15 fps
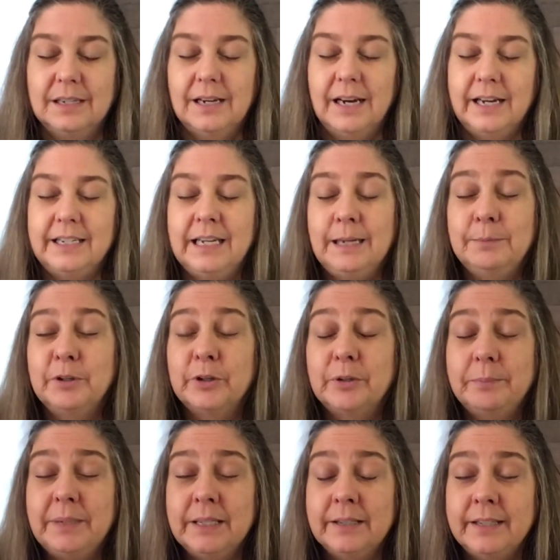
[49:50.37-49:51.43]
I named her
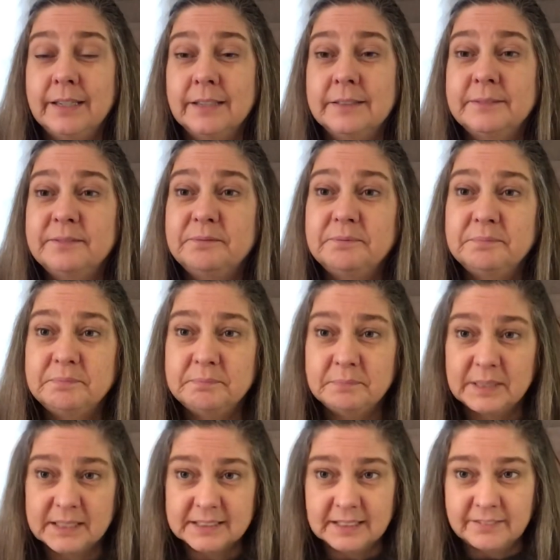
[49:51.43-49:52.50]
Amelia
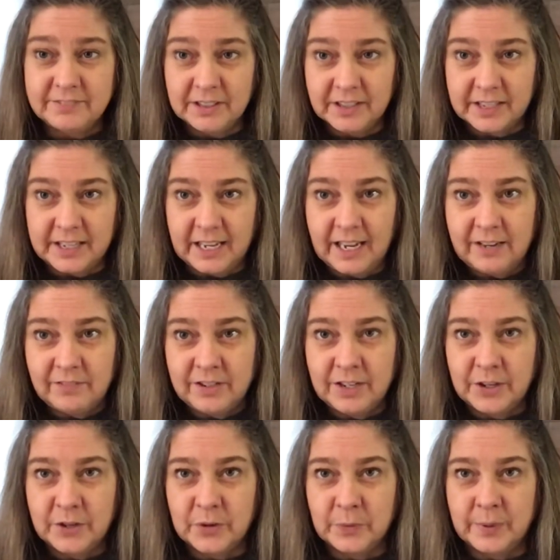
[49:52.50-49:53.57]
because I feel like an
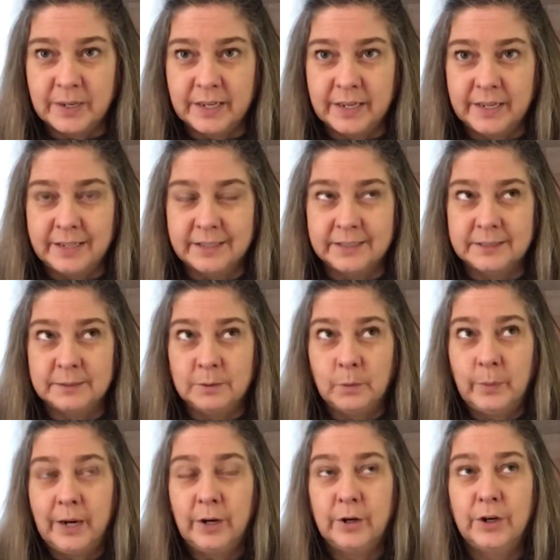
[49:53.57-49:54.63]
aviator when I uh,
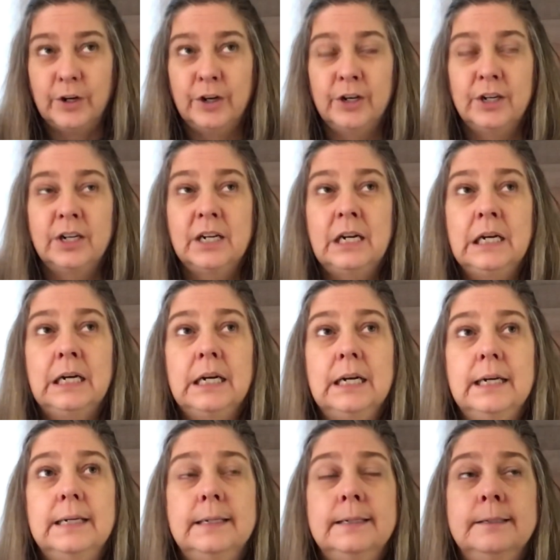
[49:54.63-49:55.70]
wear her.
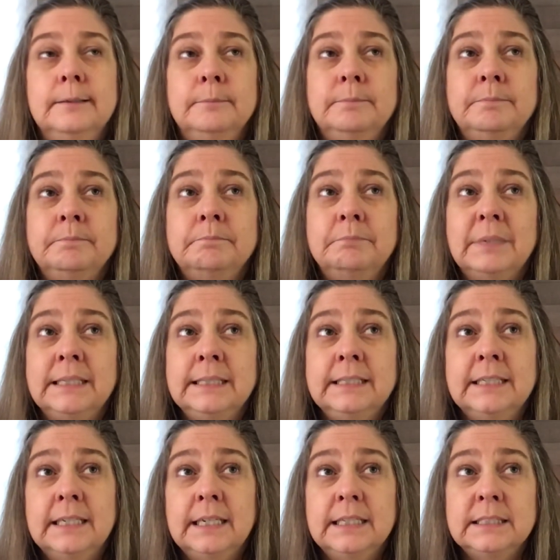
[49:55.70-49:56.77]
Um, my
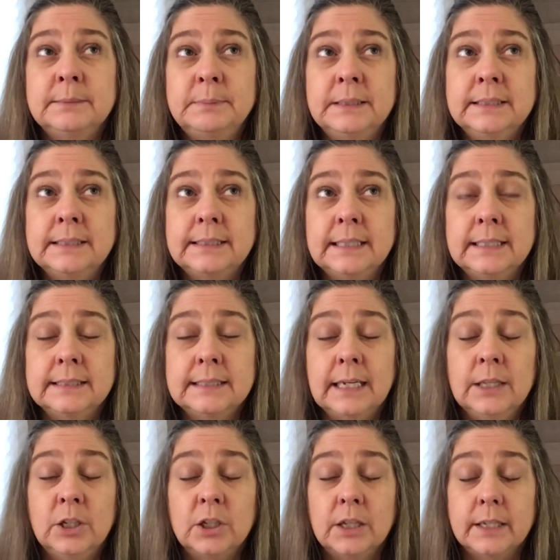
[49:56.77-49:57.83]
husband says I
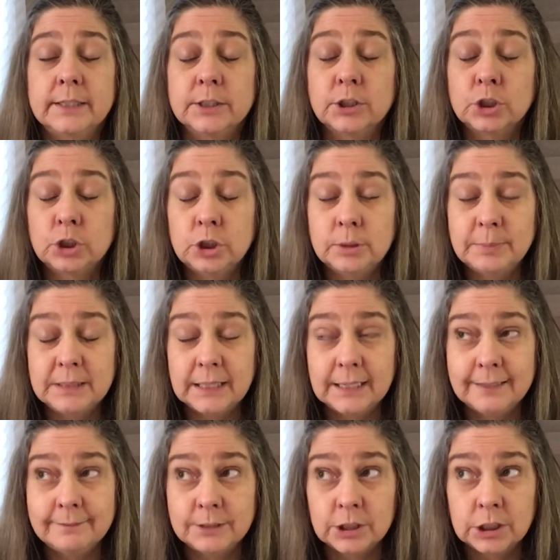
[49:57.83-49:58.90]
look like a scuba
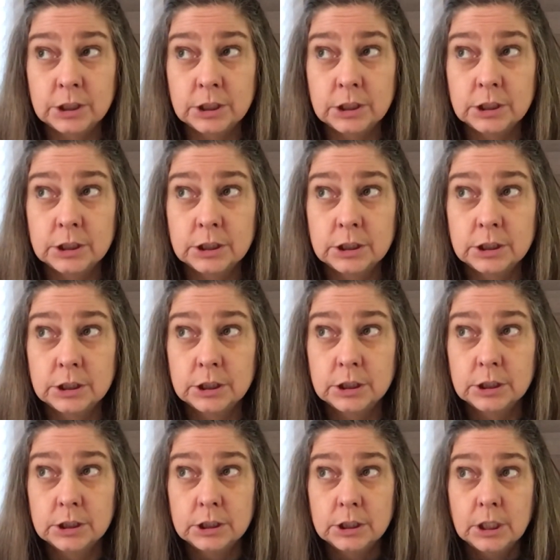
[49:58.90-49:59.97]
diver,
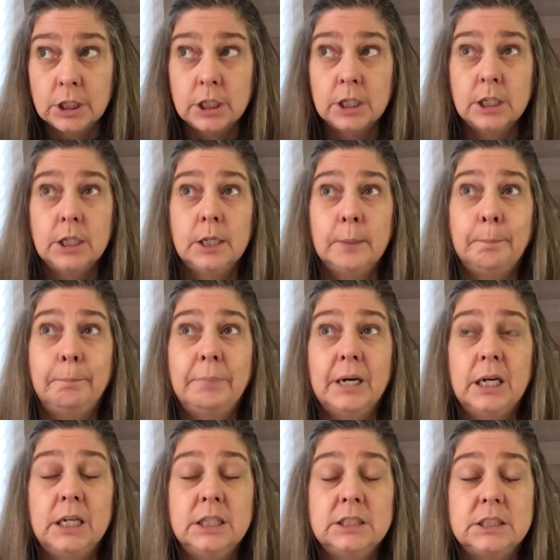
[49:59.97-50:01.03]

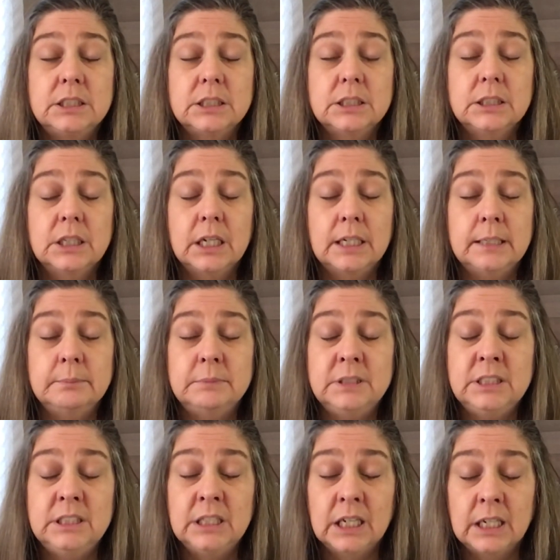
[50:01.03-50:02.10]
but I
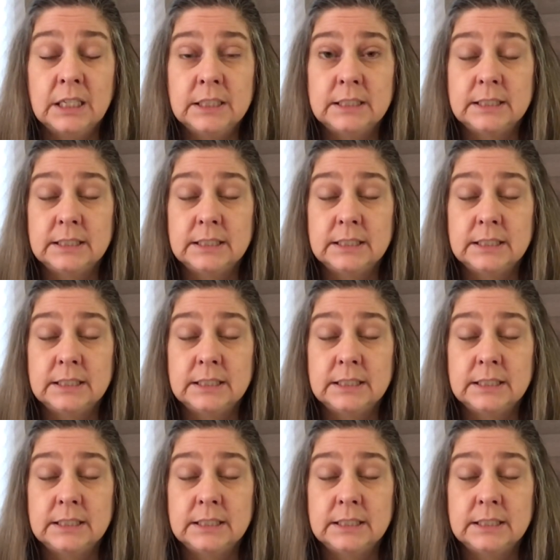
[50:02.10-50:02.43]
am not